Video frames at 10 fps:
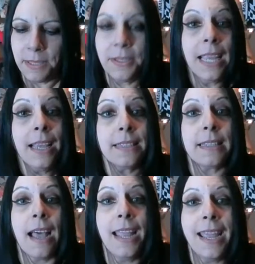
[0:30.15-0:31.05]
So yes,
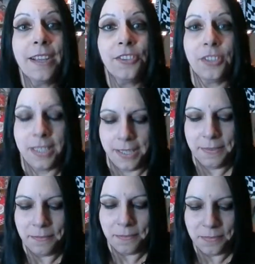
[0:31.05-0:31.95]
I
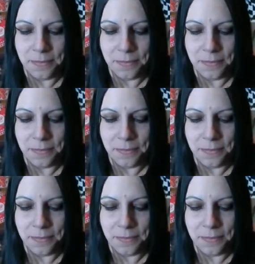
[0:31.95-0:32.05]
actually